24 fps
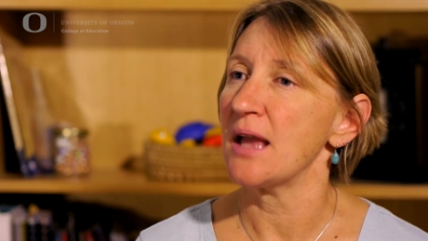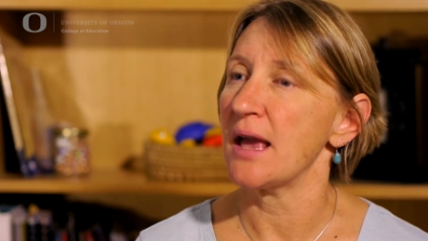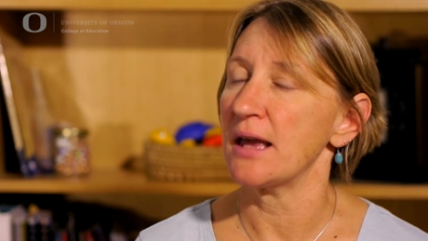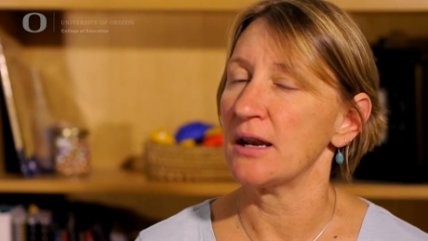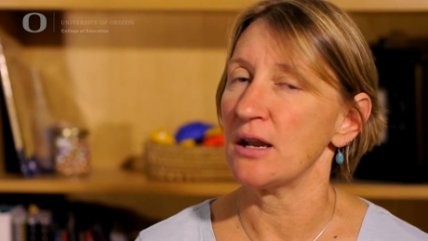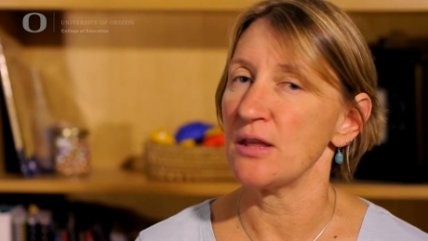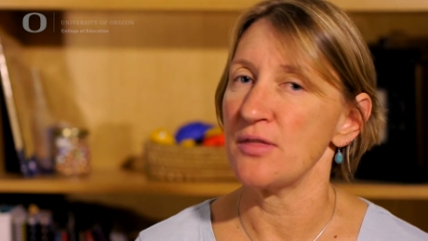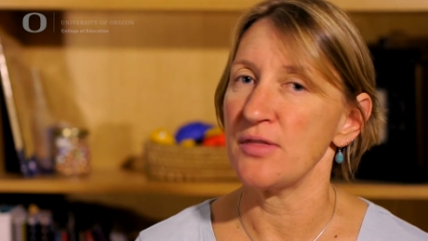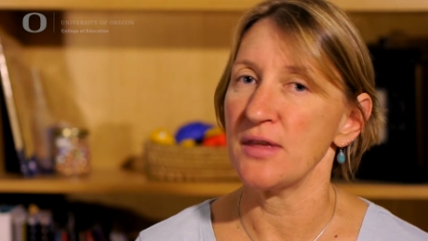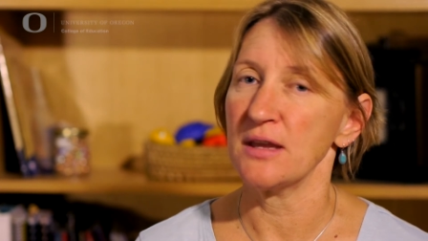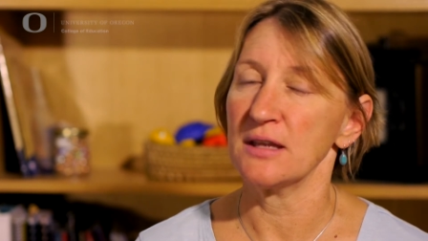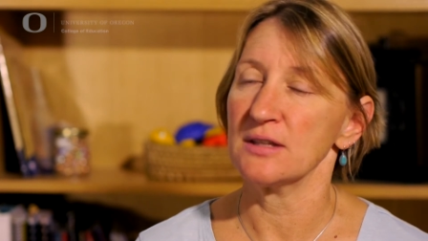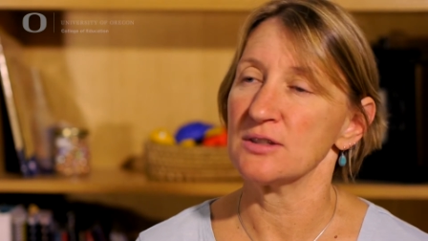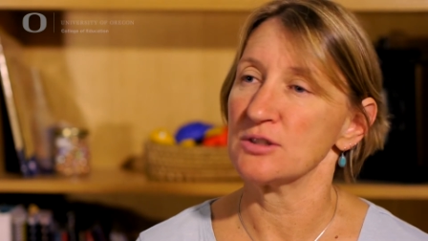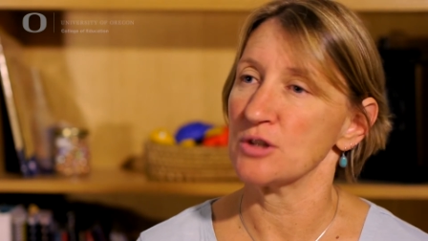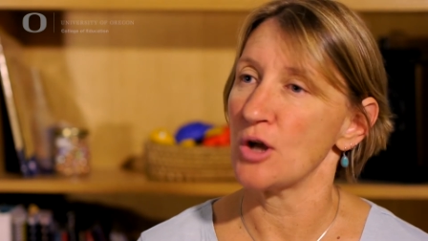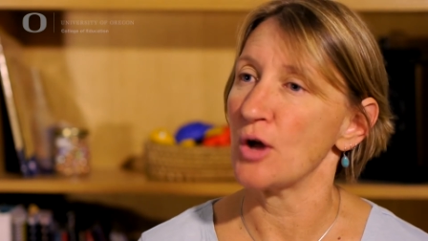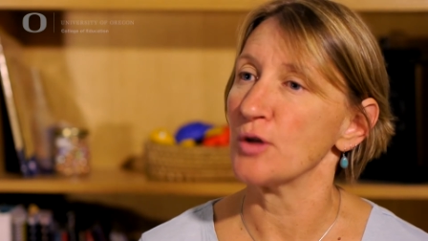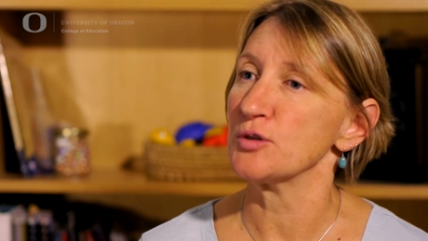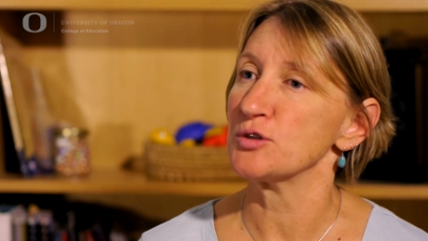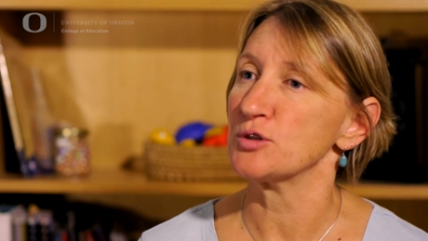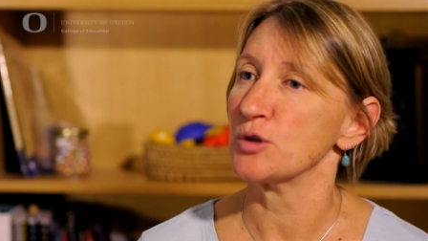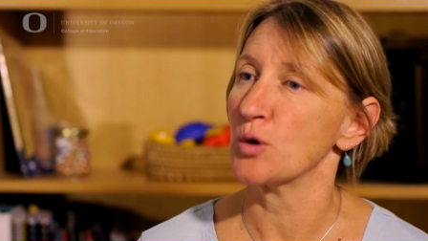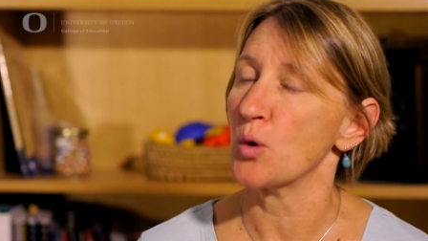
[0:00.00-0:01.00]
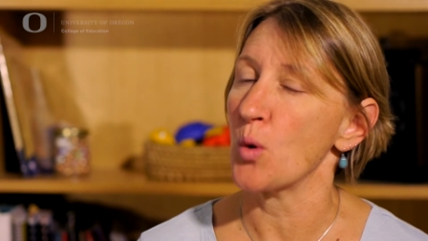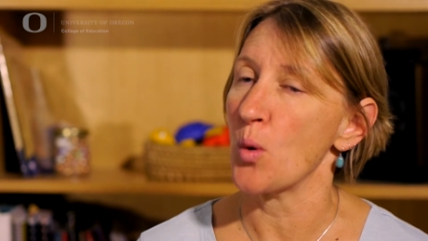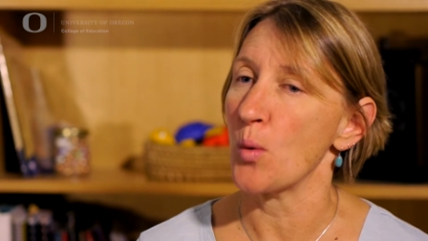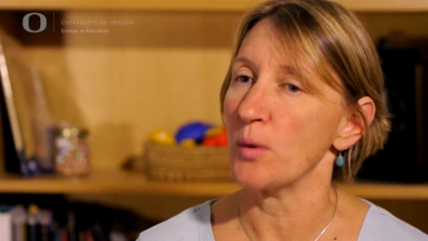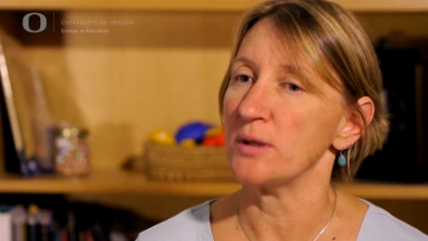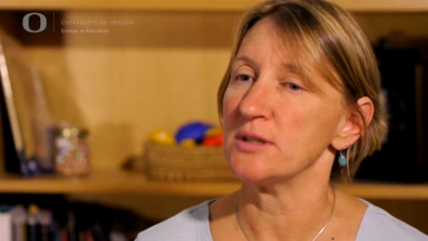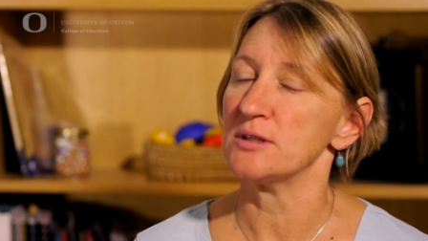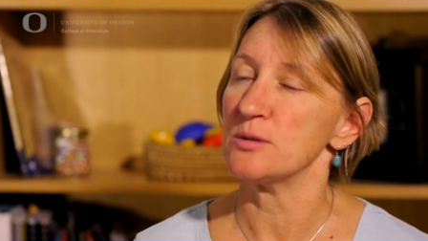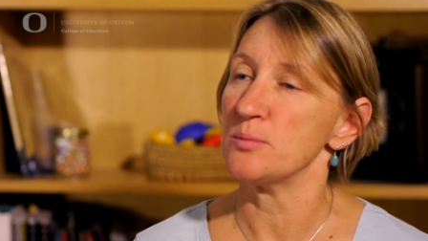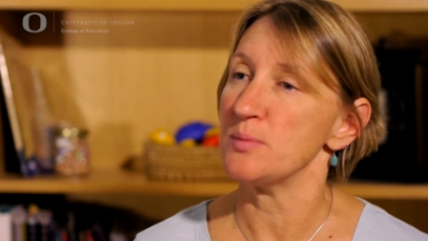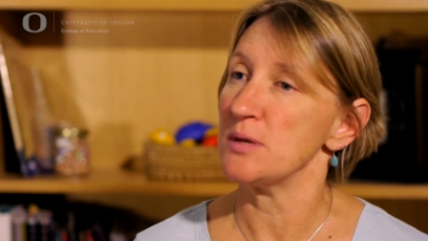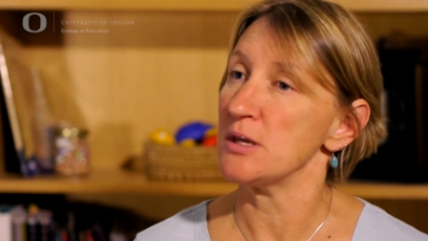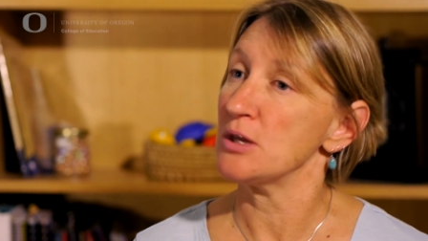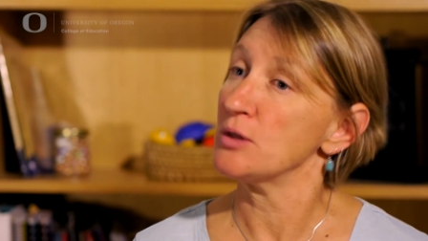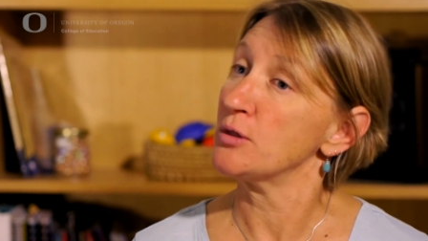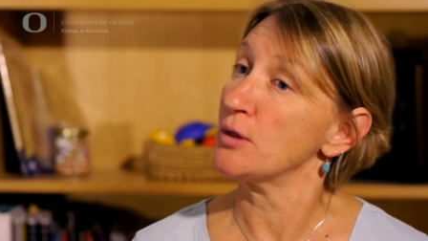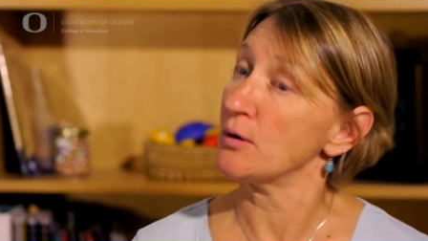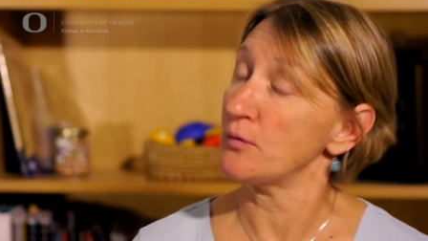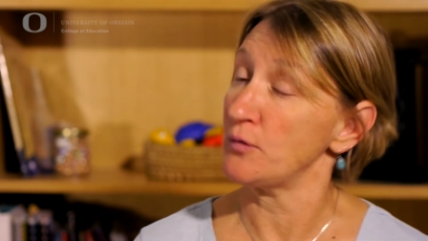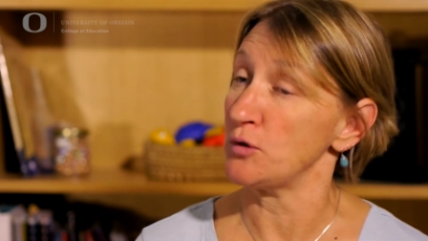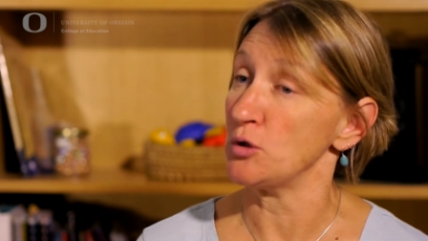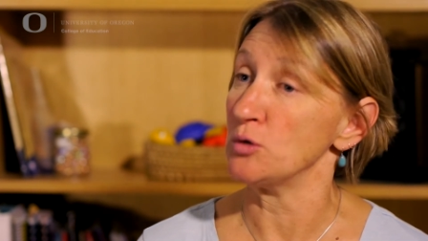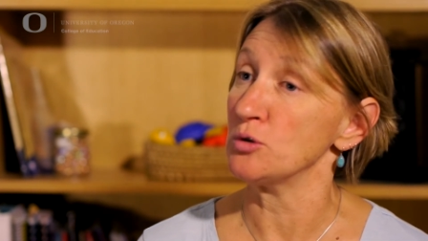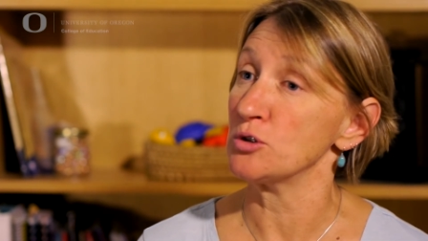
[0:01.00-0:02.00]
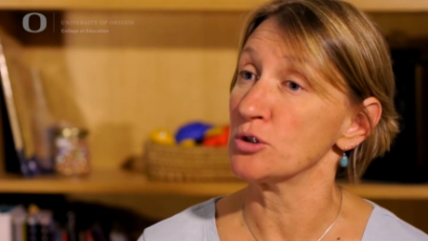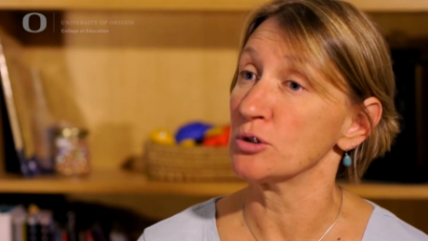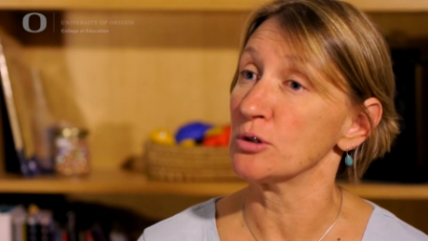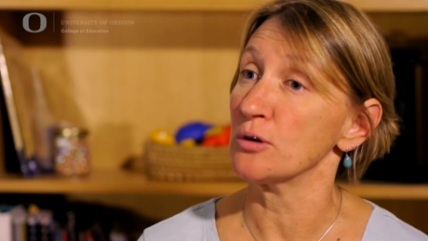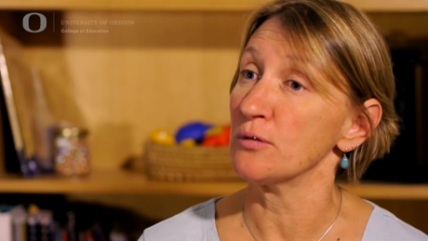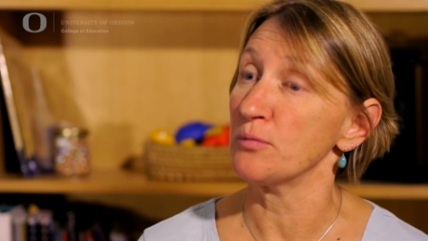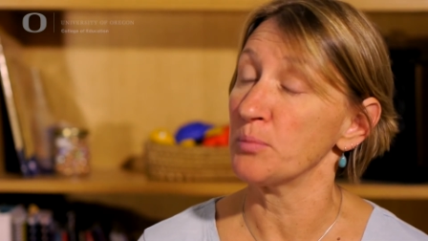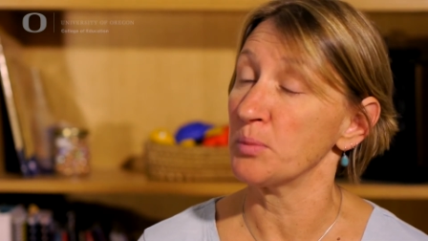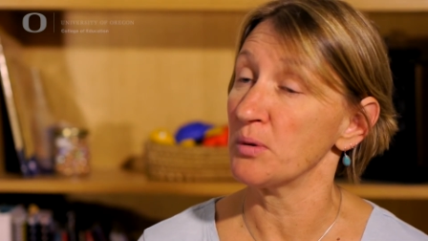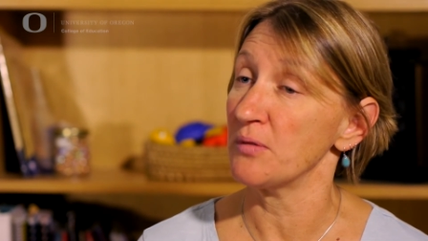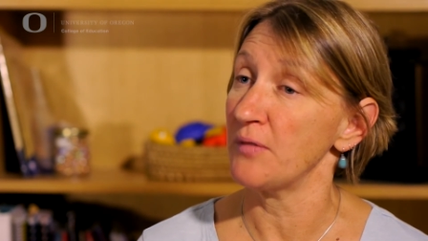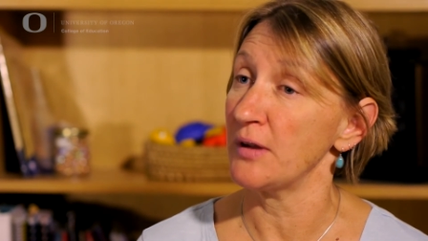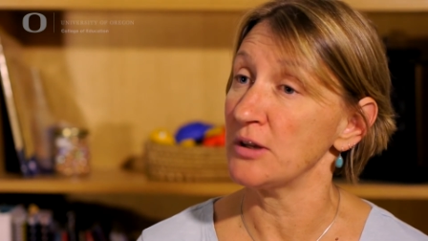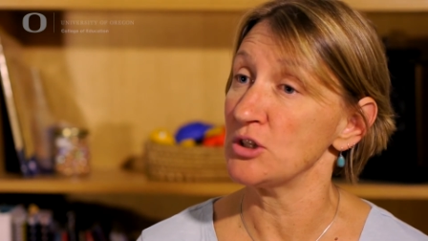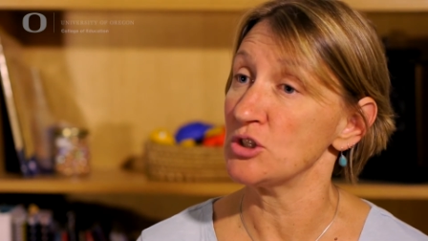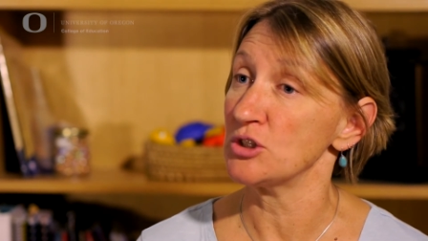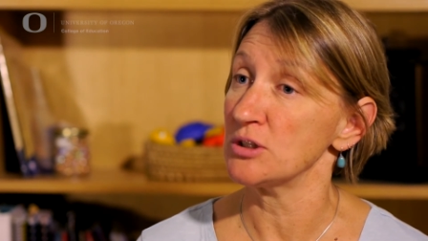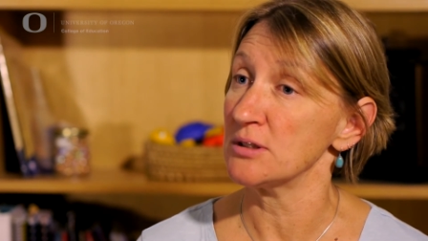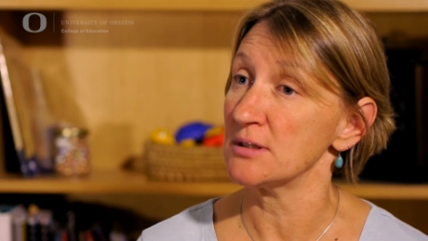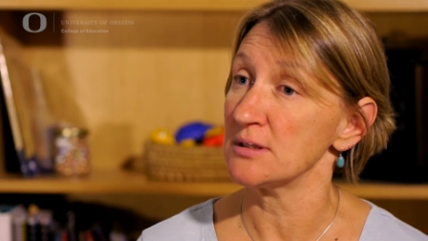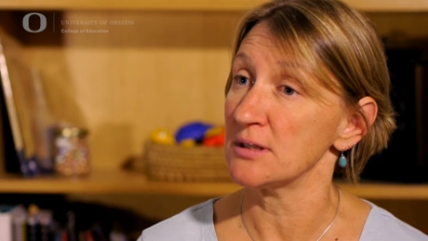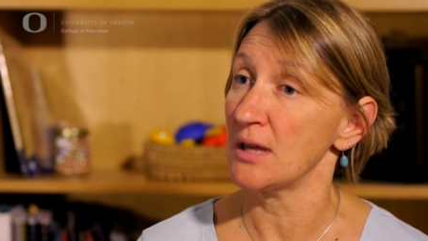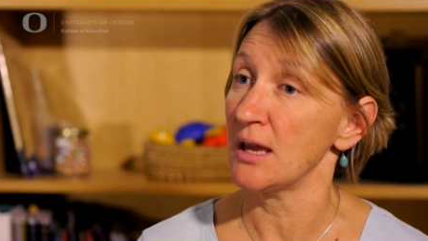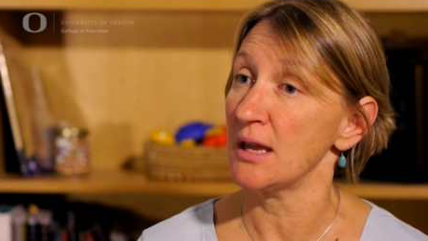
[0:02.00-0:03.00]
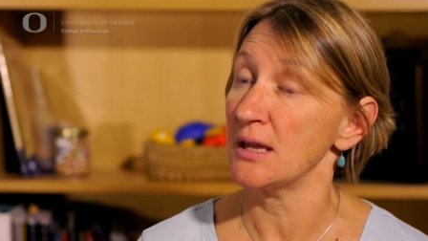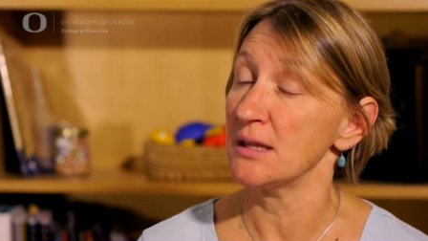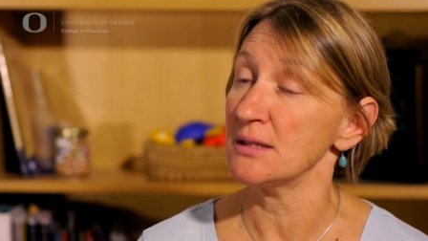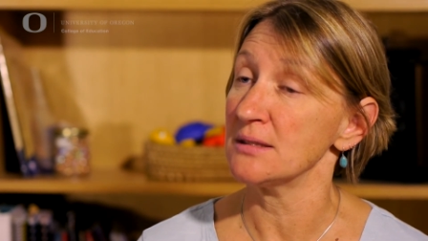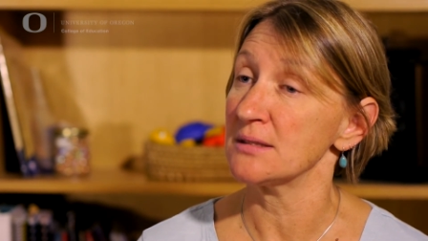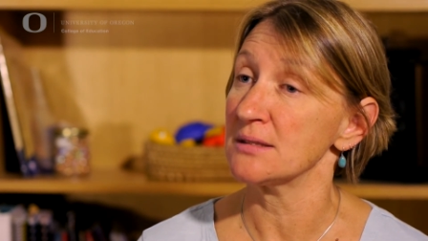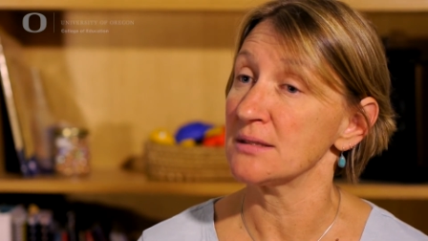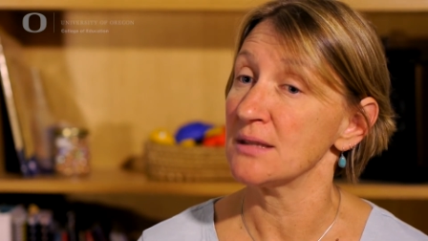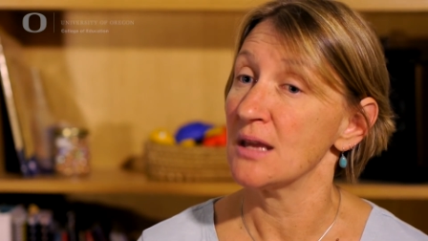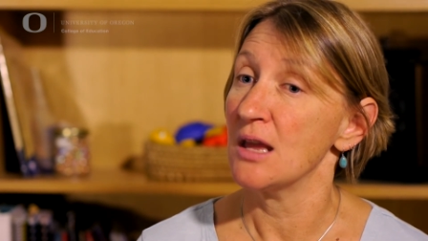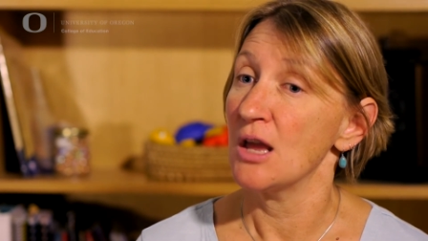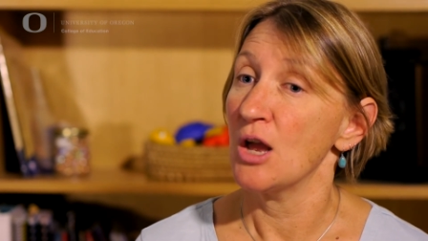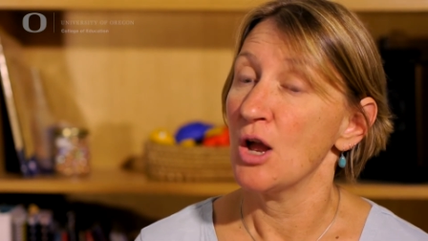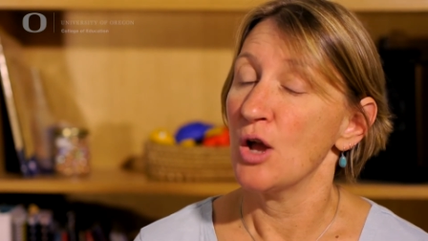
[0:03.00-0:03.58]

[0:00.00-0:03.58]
and I think it's also going to be the future of prevention science.